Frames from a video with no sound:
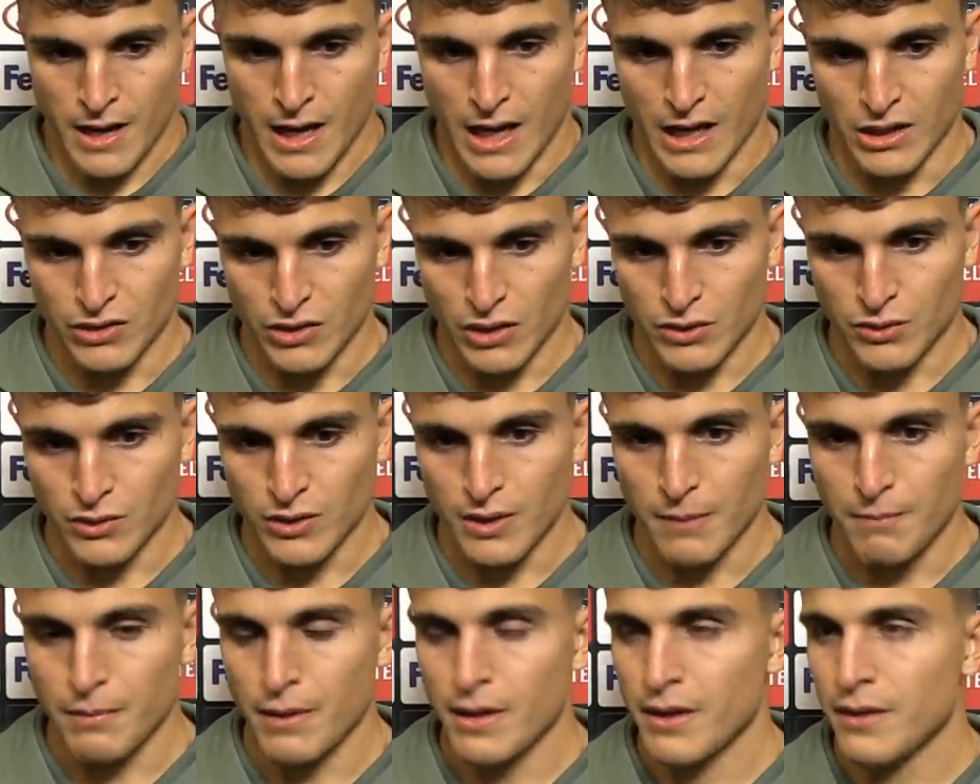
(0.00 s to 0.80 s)
I try to
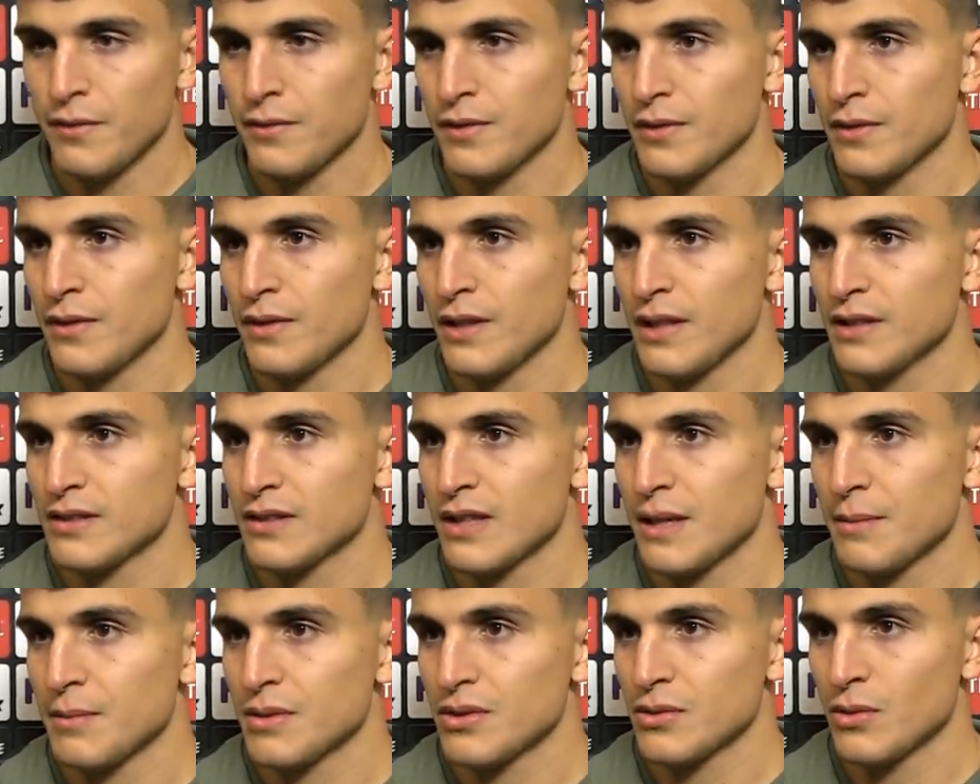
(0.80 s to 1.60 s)
get better for the
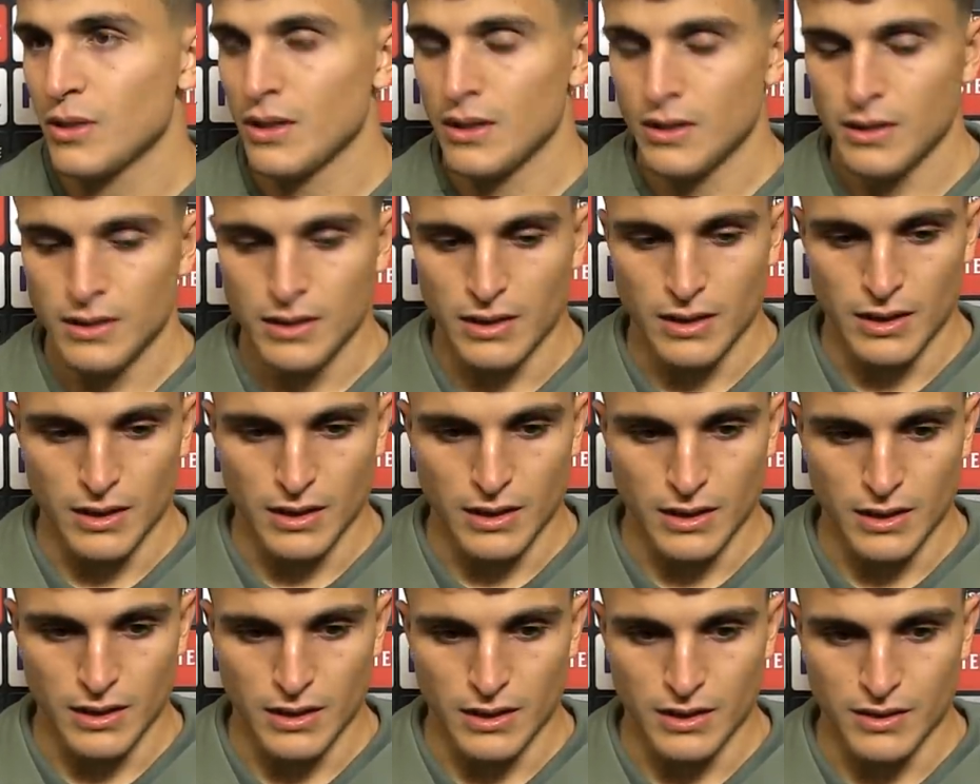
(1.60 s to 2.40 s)
next game as well.
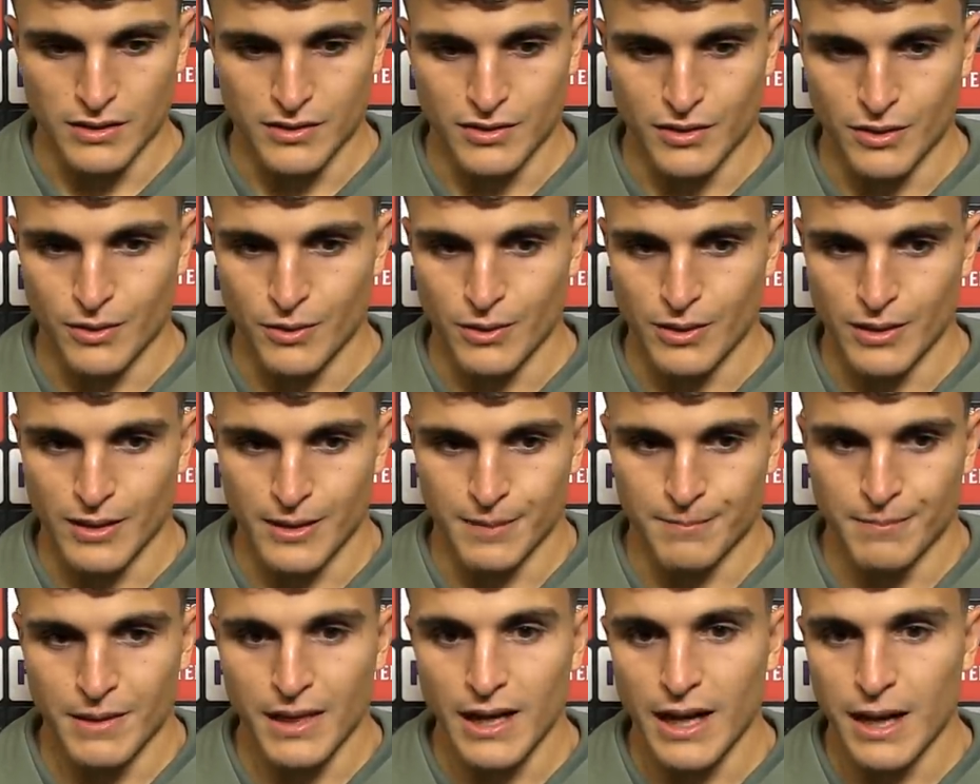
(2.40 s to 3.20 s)

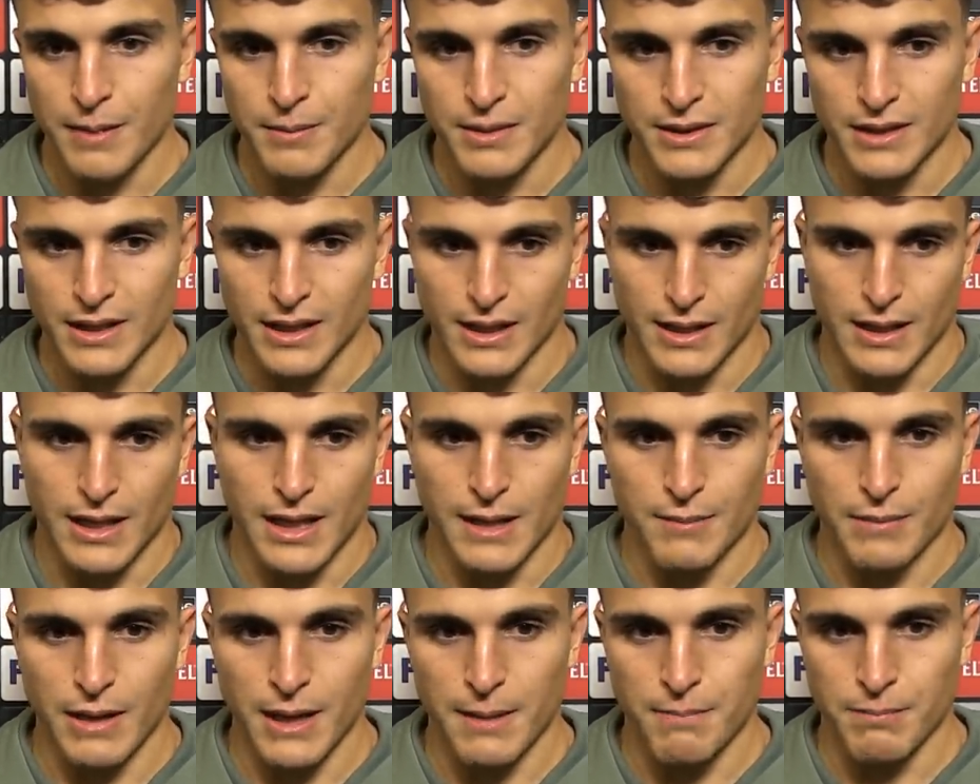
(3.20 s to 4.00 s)
Yeah, I mean,
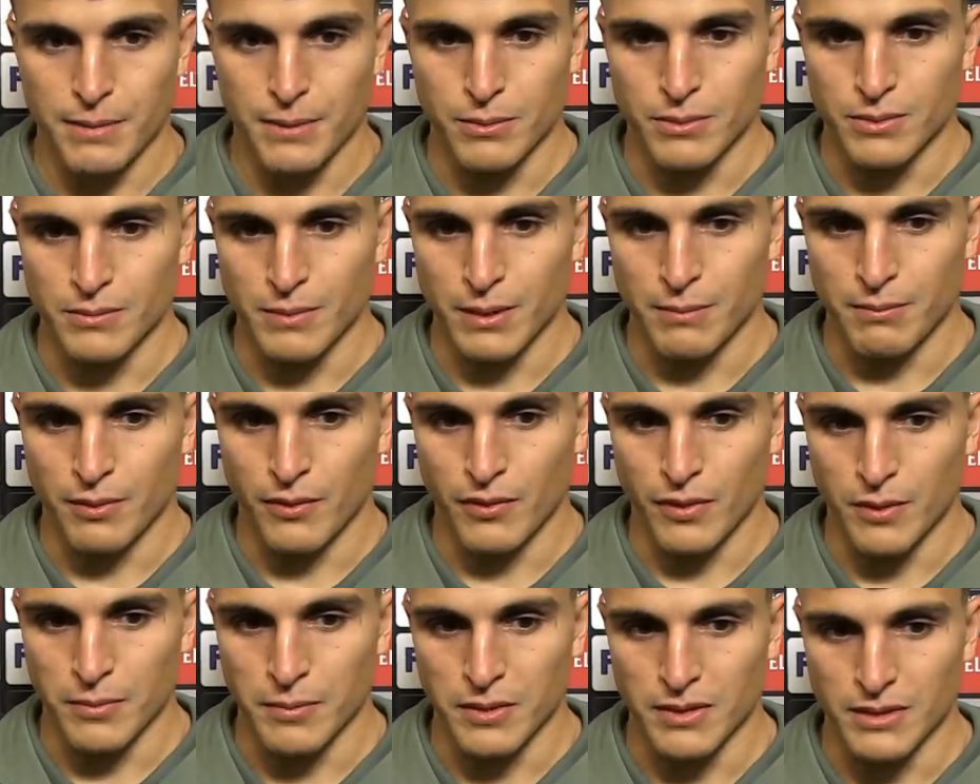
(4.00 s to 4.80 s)
I'm happy with my
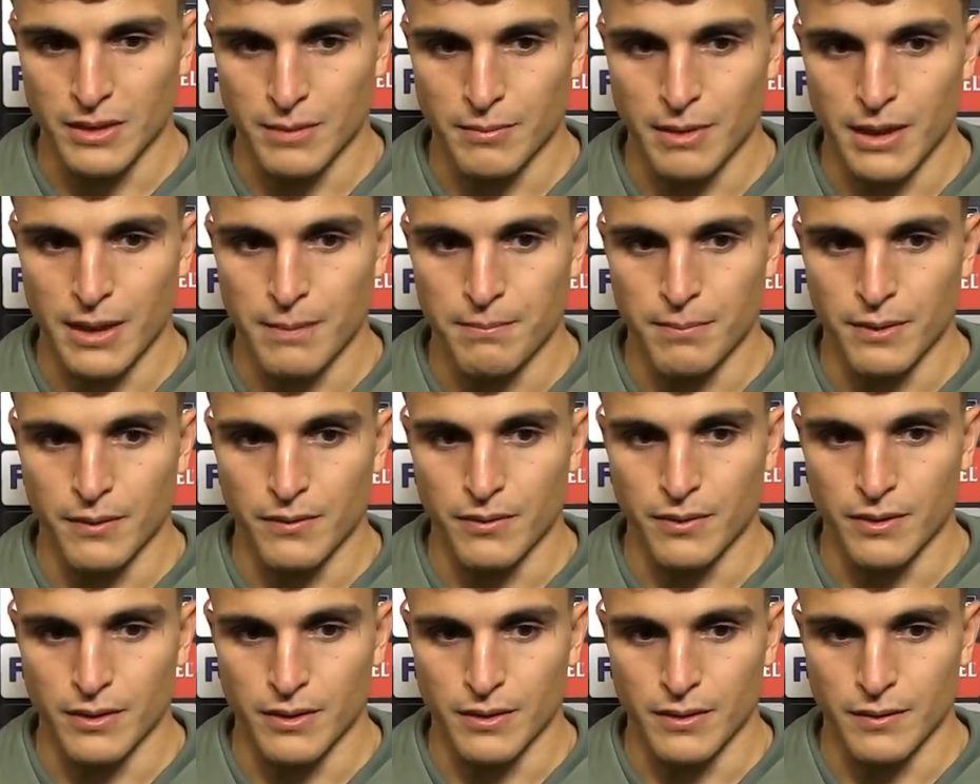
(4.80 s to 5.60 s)
performance. I'm happy
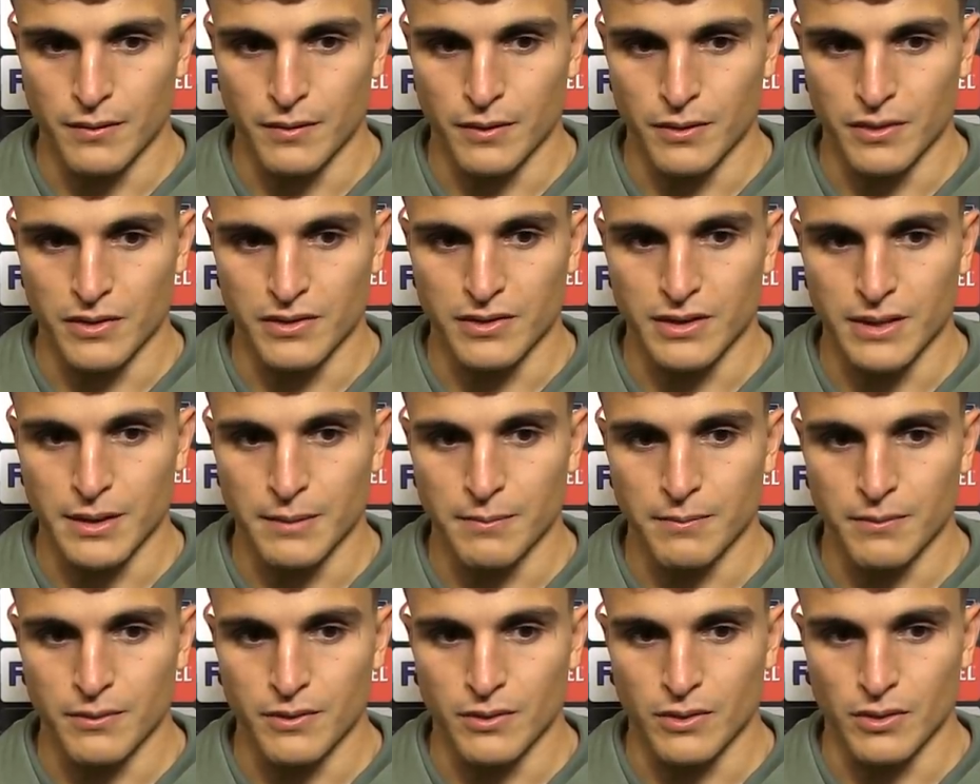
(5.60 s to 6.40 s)
for the
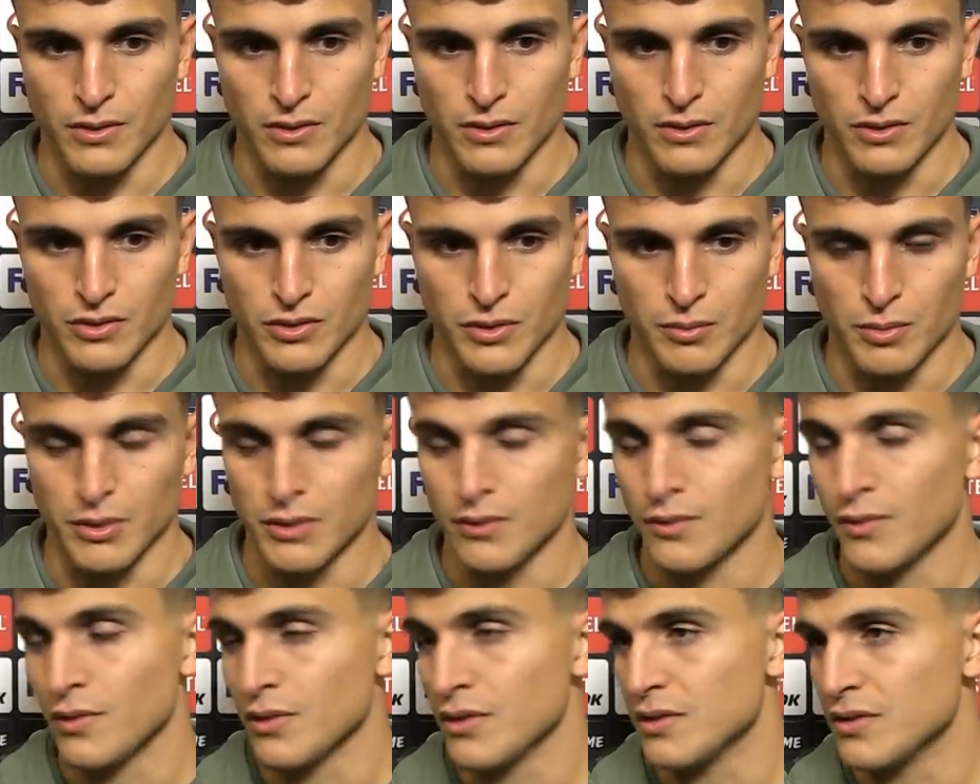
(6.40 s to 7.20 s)
team, to
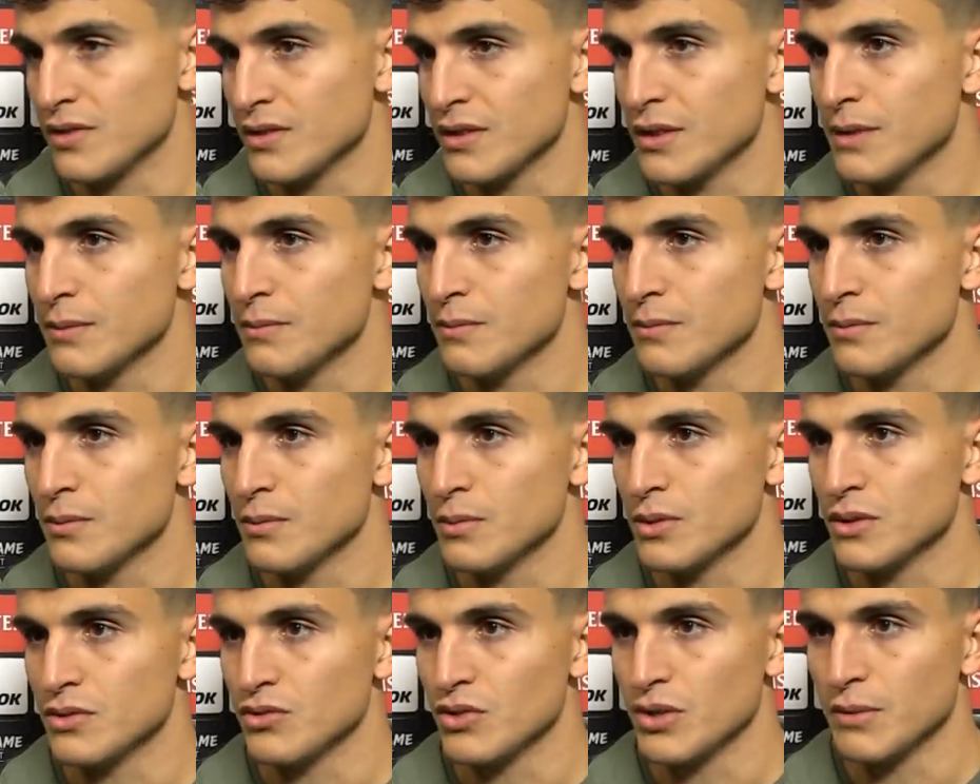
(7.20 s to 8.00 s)
contribute for the team
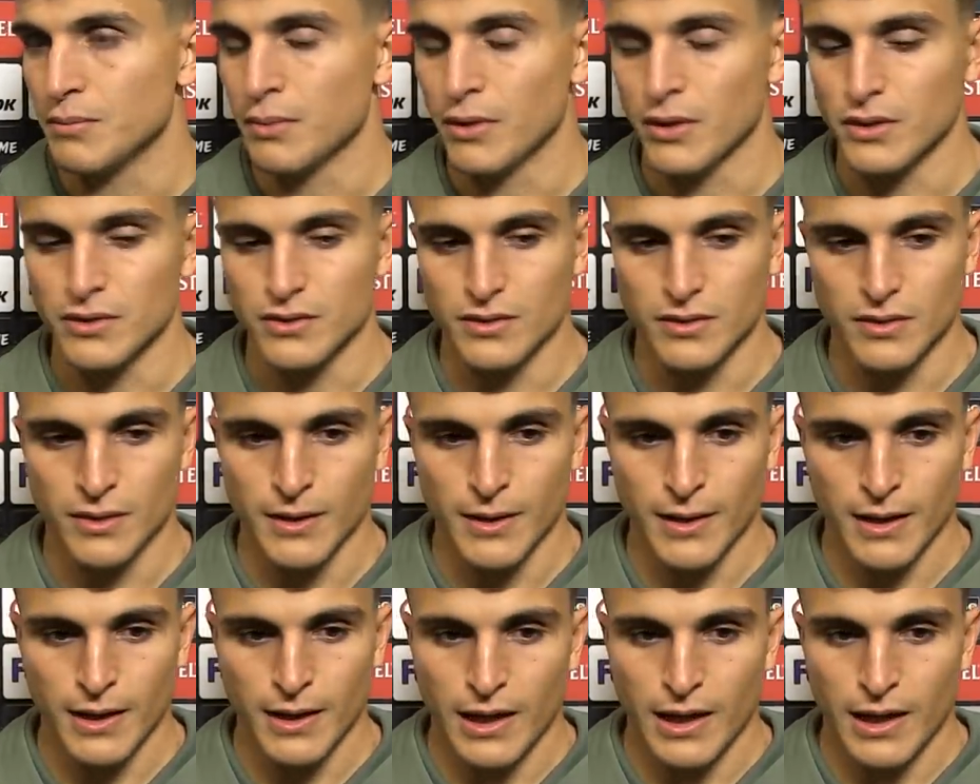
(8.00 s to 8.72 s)
with the 3 points.